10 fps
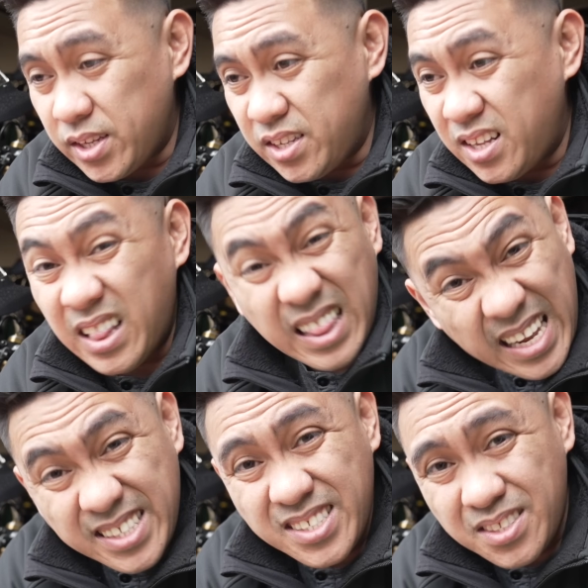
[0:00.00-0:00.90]
a
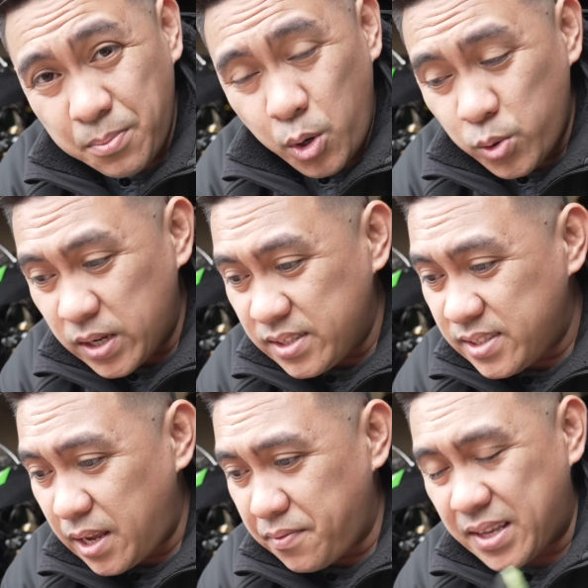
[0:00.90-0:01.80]
light smoke
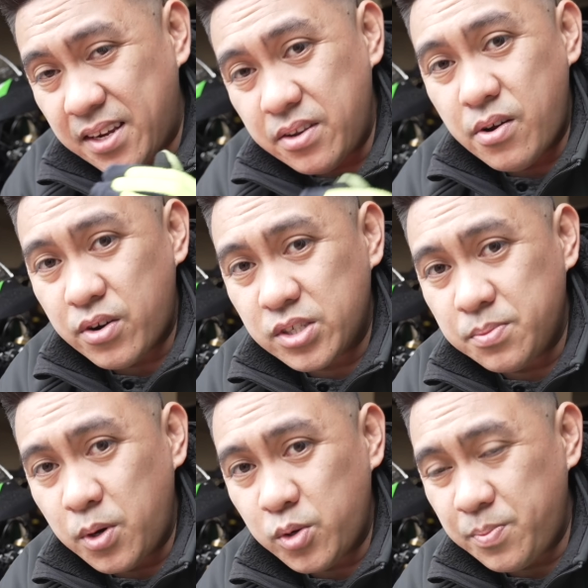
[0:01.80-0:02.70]
instead of like a dark
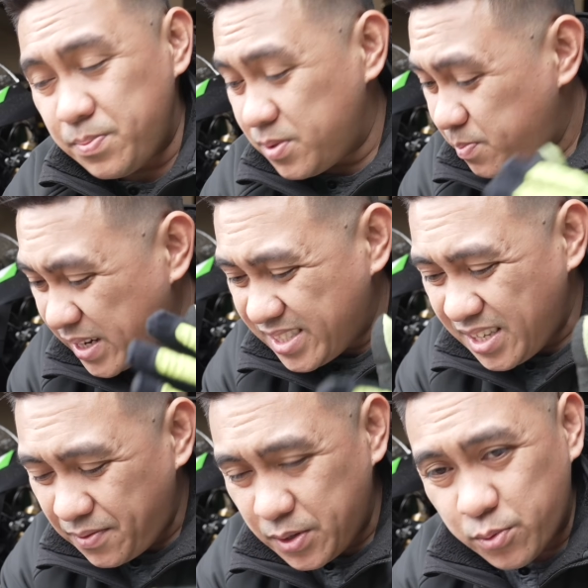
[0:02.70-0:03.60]
smoke, especially if you